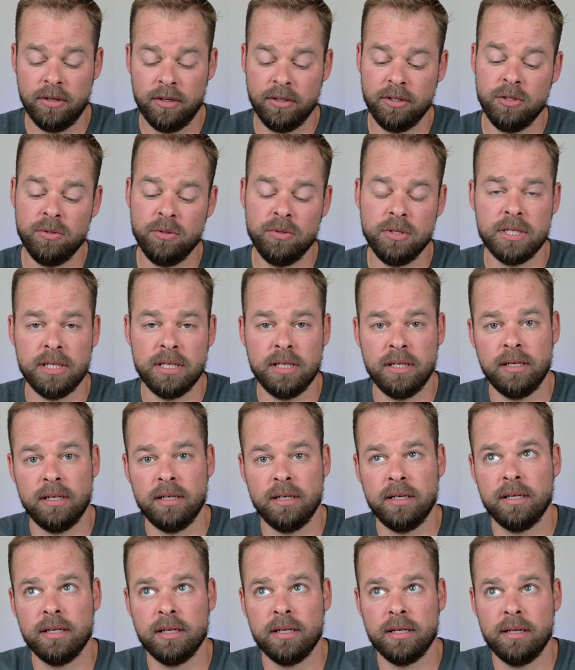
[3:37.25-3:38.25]

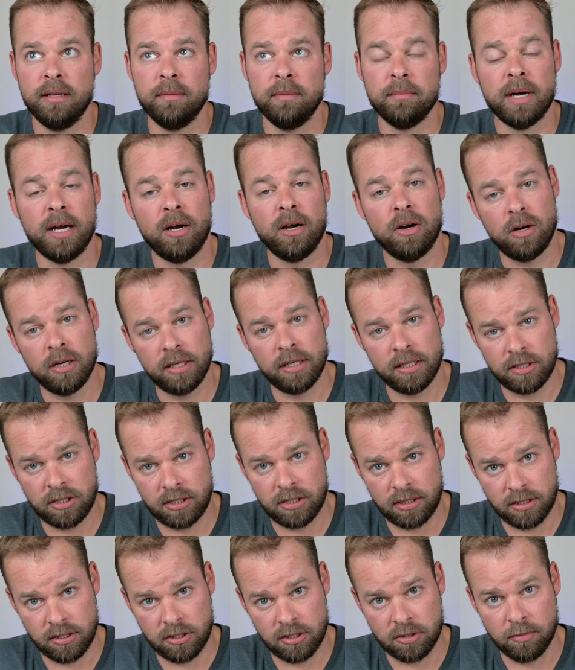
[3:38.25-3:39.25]
using my
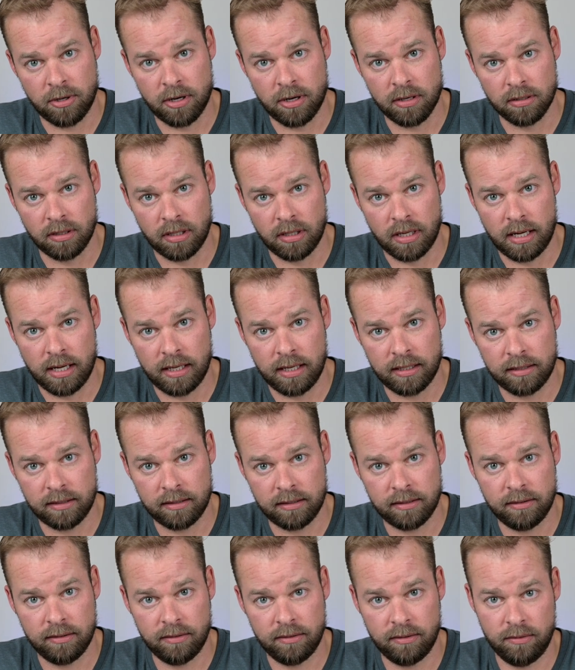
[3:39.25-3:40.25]
August smart lock,
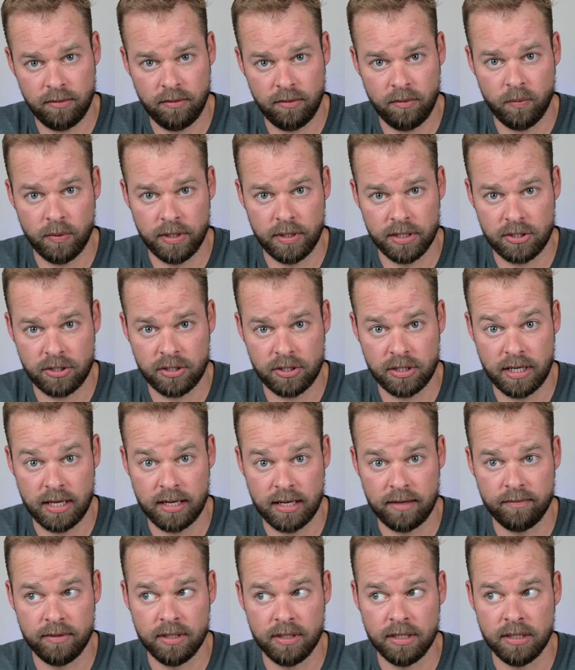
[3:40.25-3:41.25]
which
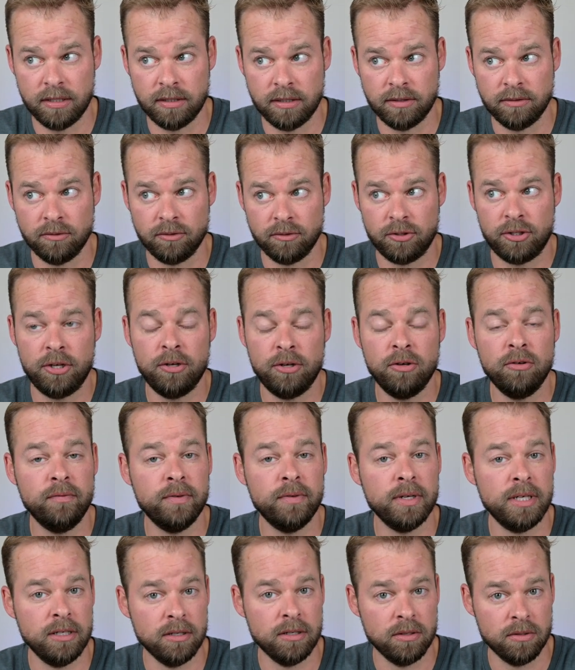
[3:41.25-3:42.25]
I've done two
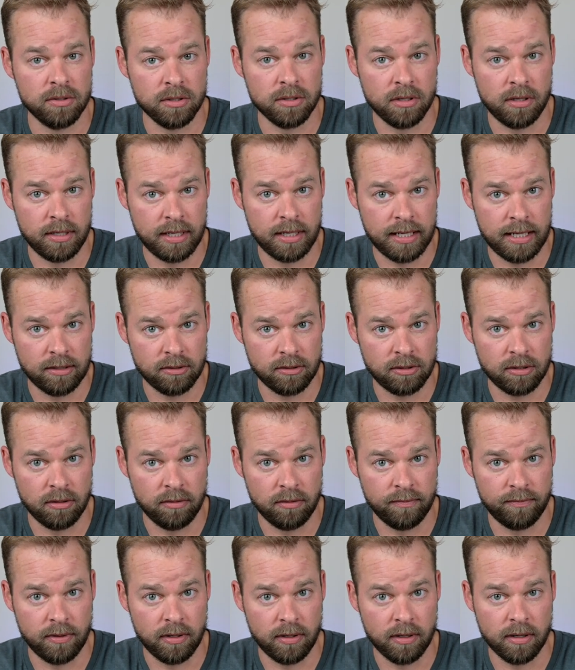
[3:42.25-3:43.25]
videos on now
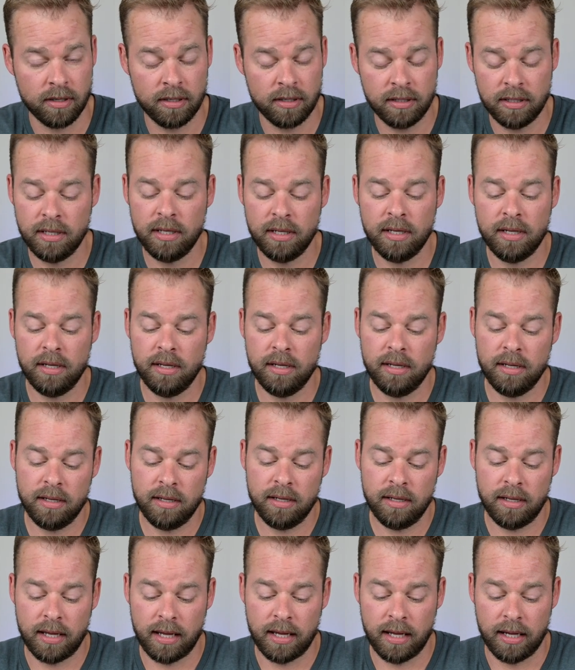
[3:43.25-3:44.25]
so far.
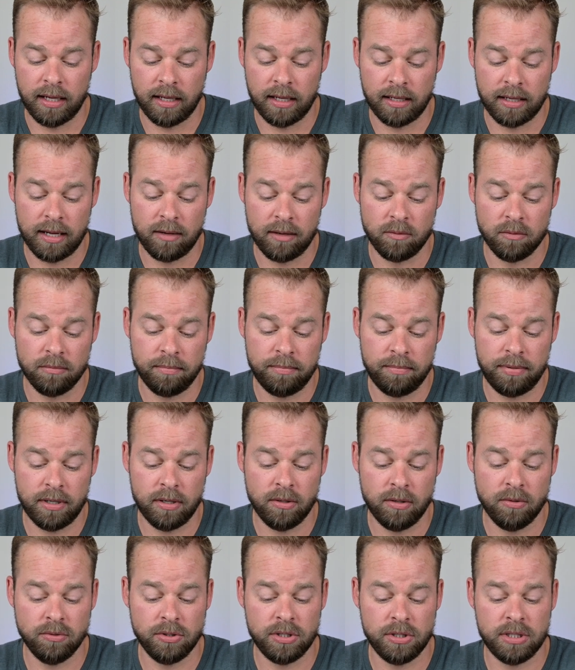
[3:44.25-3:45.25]
And I will
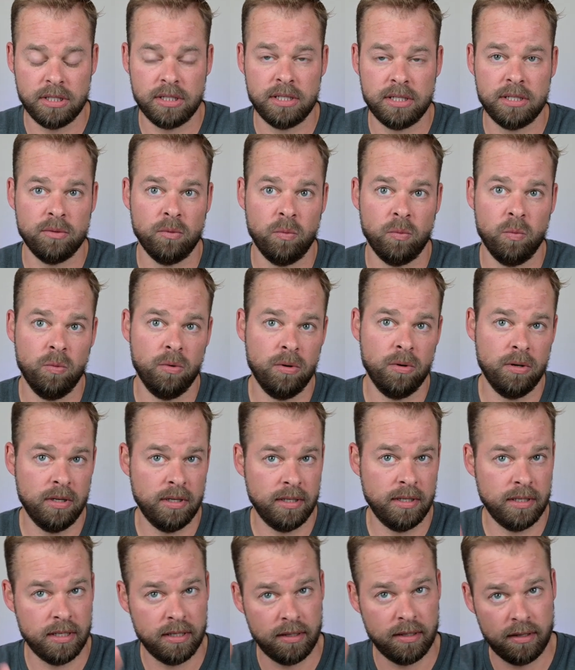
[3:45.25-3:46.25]
post
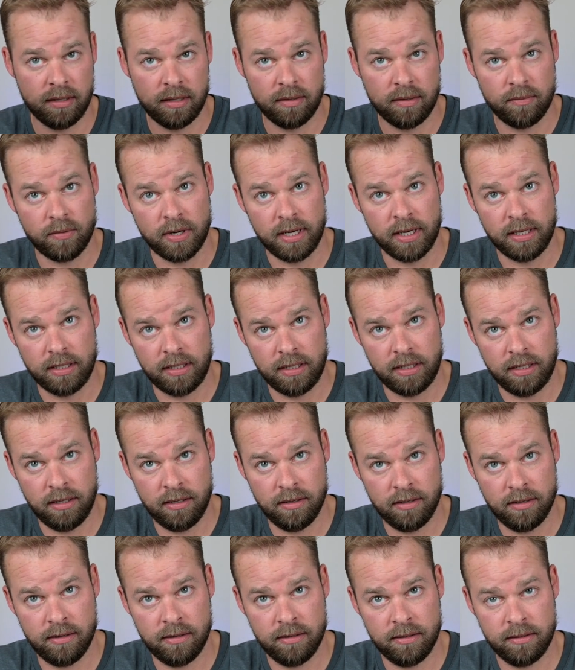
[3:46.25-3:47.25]
one right
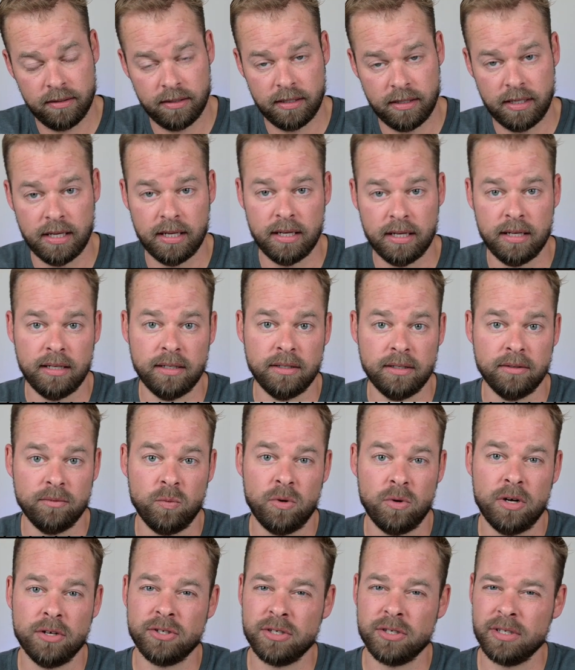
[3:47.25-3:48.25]
here. And
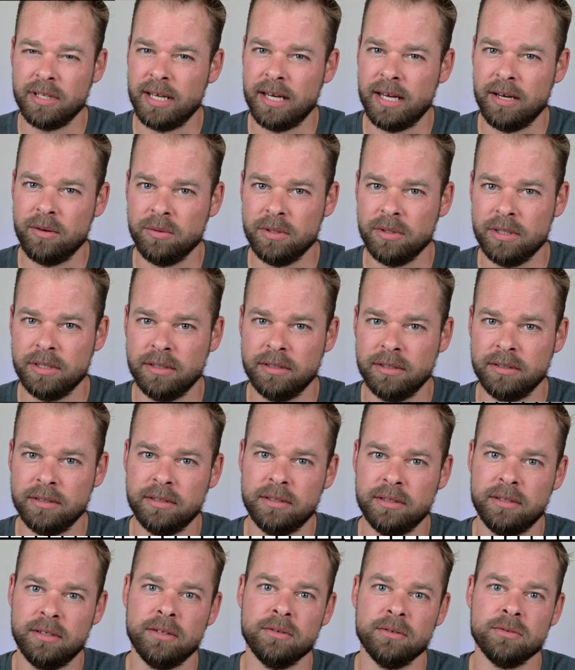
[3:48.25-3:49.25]
watching that one,
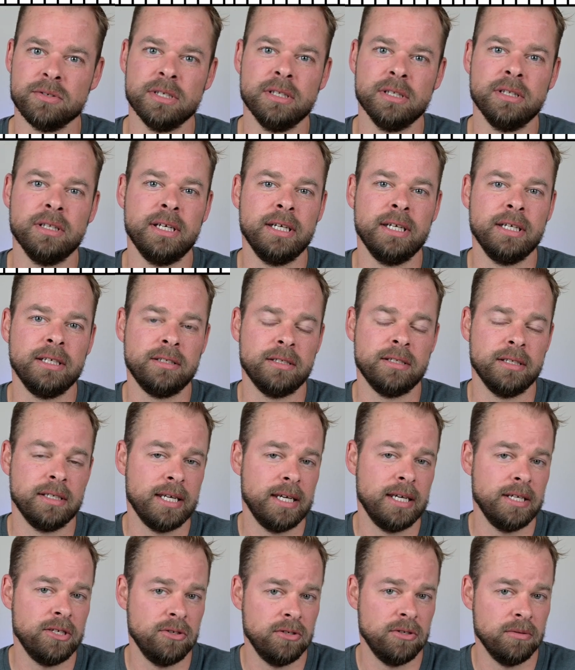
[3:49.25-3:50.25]
there's a link that
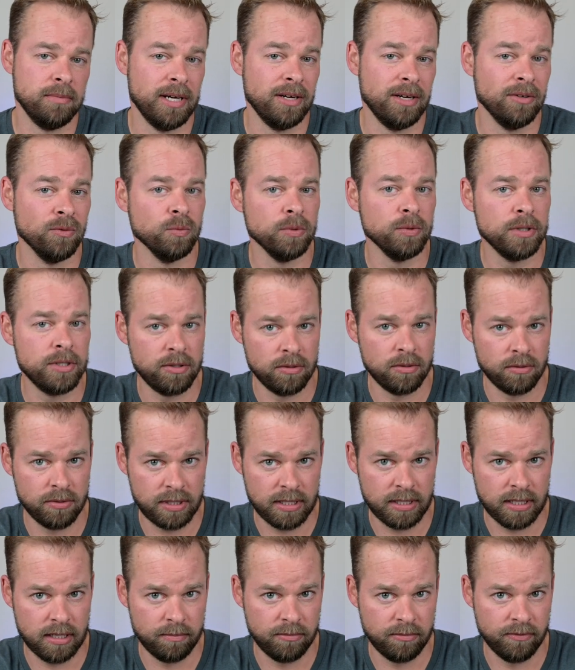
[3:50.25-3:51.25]
takes you to my original
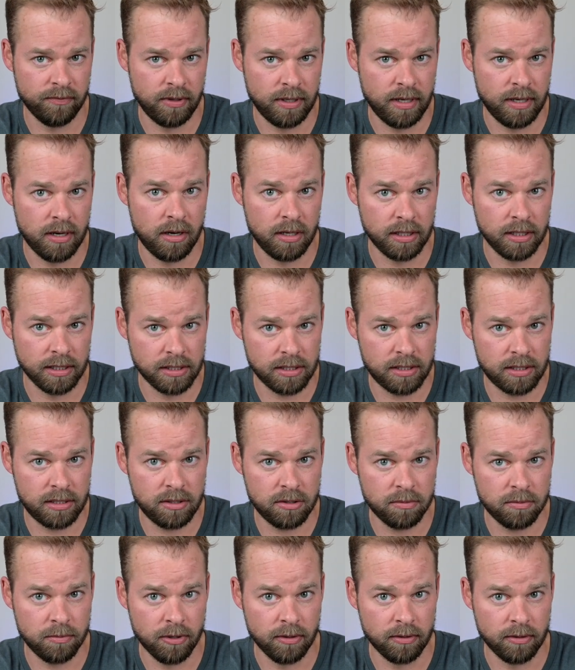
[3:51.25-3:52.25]
setup of the August
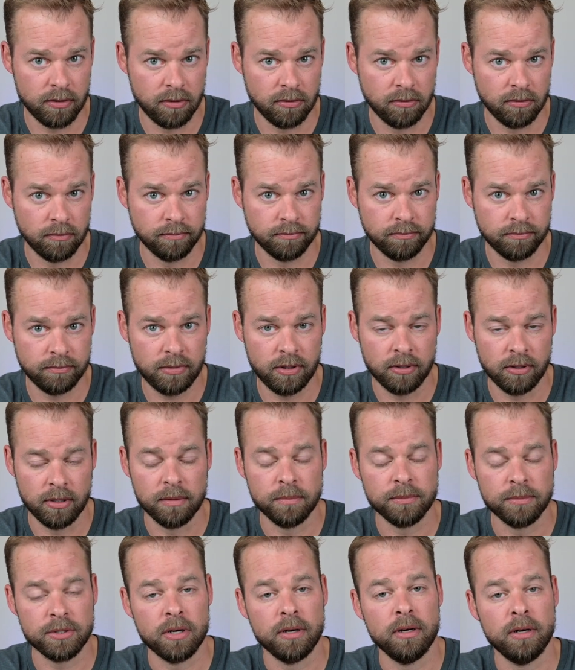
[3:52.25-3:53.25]
smart home, or
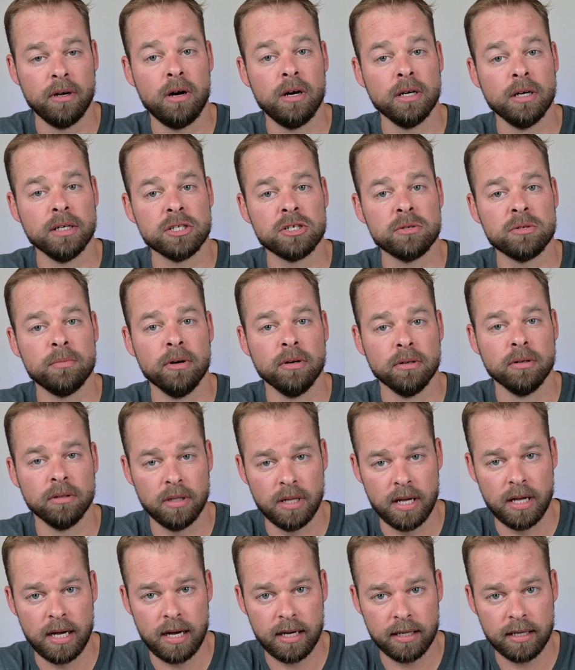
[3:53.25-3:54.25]
I'm sorry, August smart
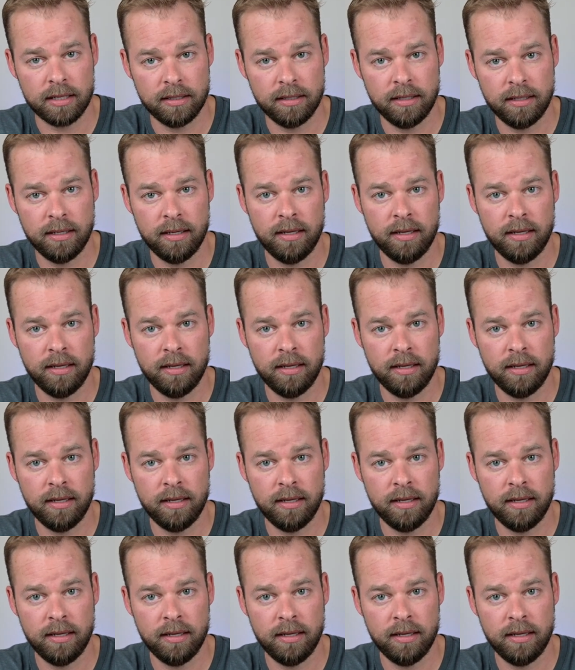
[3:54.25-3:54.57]
lock.